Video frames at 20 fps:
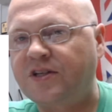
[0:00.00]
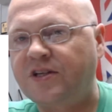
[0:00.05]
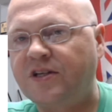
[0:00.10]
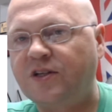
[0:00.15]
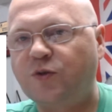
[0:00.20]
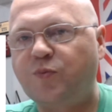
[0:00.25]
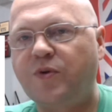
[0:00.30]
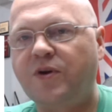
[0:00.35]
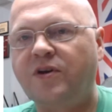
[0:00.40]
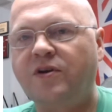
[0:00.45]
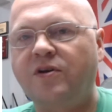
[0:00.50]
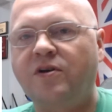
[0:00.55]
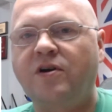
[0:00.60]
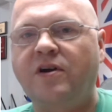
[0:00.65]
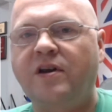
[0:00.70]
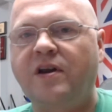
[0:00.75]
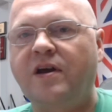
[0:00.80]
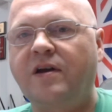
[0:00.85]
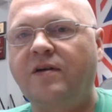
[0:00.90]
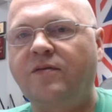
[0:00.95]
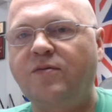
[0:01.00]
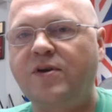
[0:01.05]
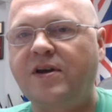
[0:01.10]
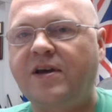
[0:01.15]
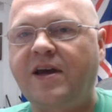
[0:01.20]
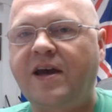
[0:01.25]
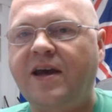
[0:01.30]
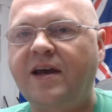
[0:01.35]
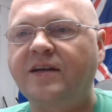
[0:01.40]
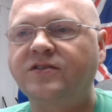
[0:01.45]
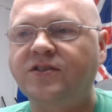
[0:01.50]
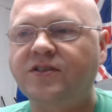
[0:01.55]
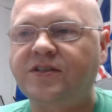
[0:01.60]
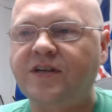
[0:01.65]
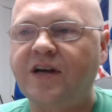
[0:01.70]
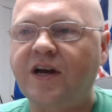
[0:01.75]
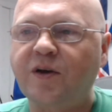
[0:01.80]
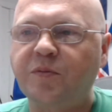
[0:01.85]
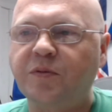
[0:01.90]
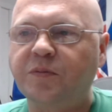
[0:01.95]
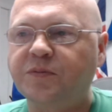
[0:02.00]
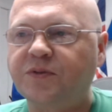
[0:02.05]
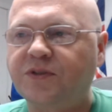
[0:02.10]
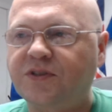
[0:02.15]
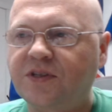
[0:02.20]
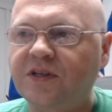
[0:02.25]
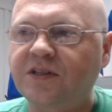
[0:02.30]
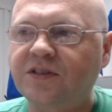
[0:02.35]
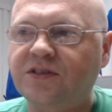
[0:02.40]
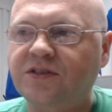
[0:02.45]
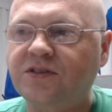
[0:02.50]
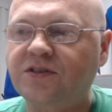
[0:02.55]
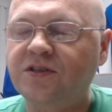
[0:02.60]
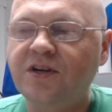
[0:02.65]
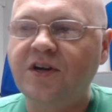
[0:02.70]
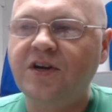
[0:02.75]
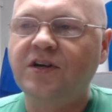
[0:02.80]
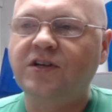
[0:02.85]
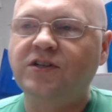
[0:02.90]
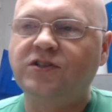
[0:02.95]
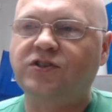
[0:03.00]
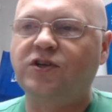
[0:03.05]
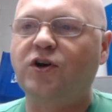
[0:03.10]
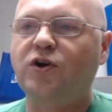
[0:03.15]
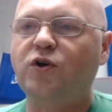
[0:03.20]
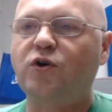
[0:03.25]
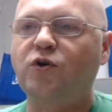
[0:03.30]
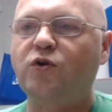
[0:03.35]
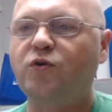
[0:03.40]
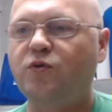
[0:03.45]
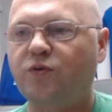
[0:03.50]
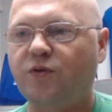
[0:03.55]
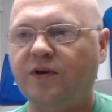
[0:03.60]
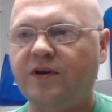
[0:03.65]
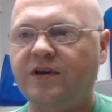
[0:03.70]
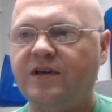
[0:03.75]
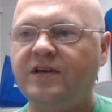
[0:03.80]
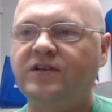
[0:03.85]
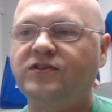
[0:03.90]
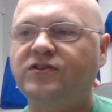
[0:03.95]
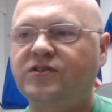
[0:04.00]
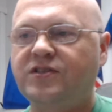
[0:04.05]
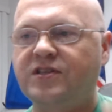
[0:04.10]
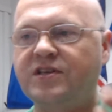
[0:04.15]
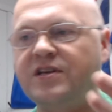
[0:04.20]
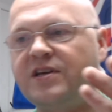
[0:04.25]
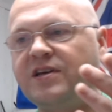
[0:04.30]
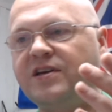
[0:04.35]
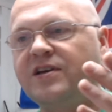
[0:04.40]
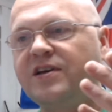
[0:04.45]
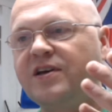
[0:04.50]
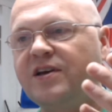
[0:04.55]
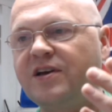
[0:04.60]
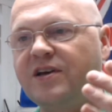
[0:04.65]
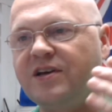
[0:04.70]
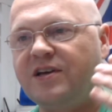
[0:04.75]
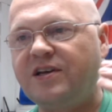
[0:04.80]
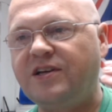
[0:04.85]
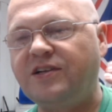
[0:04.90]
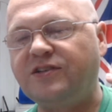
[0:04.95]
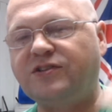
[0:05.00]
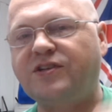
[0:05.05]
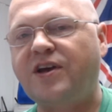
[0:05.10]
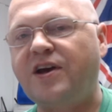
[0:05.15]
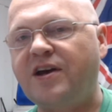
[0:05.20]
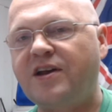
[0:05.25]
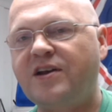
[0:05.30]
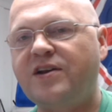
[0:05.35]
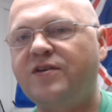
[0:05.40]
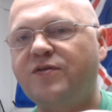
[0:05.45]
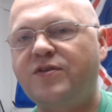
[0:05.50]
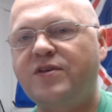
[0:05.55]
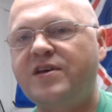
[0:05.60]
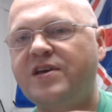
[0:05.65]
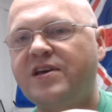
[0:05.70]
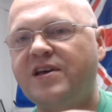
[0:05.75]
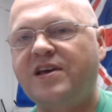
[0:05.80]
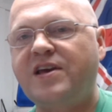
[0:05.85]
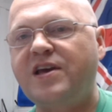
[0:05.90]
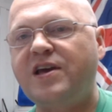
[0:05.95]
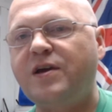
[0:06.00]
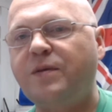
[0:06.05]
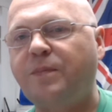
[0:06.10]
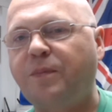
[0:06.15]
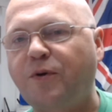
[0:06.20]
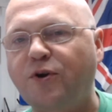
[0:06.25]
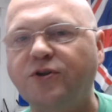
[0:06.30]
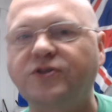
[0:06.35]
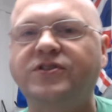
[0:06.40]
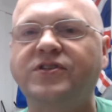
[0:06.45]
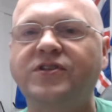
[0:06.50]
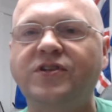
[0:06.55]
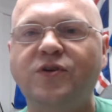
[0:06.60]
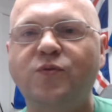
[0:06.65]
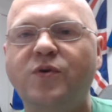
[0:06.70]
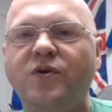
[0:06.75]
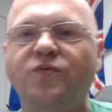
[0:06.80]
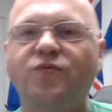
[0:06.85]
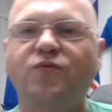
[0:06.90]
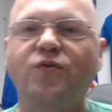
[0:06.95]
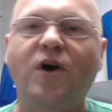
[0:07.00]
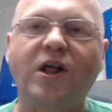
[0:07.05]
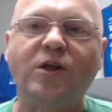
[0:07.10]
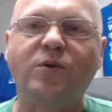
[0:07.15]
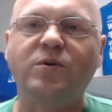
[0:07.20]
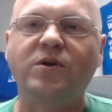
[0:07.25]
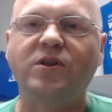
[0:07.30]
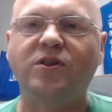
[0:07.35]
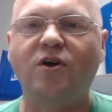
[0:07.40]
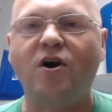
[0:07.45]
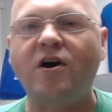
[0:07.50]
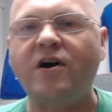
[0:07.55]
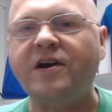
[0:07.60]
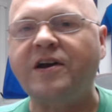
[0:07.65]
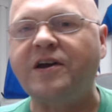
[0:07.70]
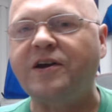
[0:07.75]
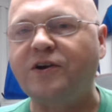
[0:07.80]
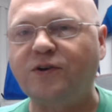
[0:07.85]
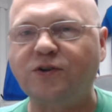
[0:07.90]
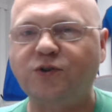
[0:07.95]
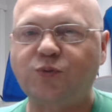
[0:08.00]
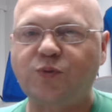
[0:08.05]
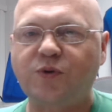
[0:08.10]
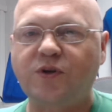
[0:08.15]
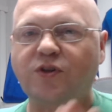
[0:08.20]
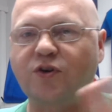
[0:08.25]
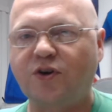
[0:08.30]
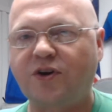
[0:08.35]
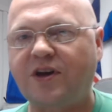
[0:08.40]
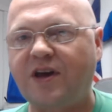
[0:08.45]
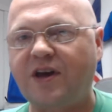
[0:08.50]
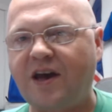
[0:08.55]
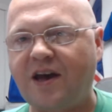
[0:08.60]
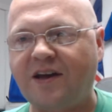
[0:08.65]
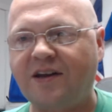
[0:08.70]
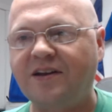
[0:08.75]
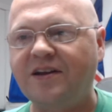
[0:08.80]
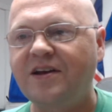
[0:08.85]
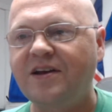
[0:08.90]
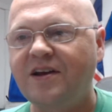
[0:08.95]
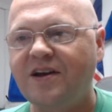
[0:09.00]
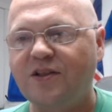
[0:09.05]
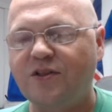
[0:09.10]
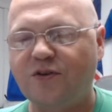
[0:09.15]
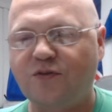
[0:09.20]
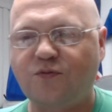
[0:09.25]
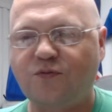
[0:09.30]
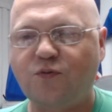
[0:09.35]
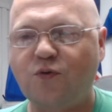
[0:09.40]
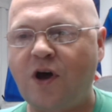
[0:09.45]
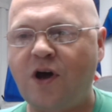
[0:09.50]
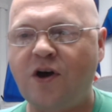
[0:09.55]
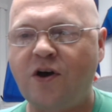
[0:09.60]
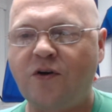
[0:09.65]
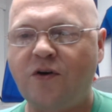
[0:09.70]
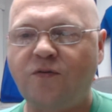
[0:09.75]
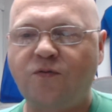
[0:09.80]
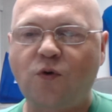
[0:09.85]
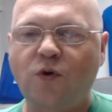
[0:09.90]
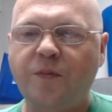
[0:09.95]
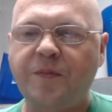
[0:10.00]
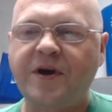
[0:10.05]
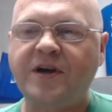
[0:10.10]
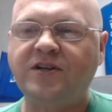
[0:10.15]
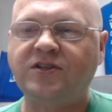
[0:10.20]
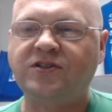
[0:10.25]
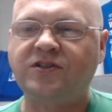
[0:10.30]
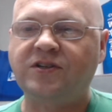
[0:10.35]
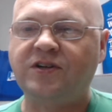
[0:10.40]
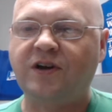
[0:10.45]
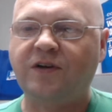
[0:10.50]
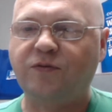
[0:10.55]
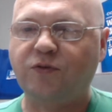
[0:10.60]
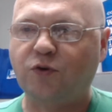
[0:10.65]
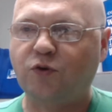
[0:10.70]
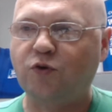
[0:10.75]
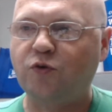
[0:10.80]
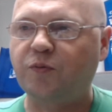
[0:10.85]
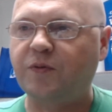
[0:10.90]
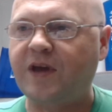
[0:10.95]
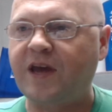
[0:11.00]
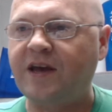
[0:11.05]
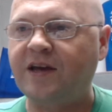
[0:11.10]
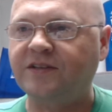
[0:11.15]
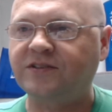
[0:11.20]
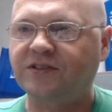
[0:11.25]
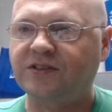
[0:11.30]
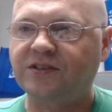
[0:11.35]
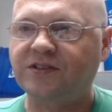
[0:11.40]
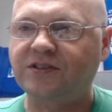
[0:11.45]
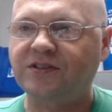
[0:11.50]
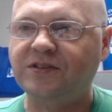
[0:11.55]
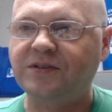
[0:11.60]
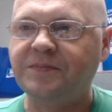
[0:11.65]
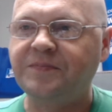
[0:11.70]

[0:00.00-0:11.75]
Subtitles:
He's been on every Kansas album since, so he's kind of the key person that we'll follow along here as we look at the formation of the group Kansas.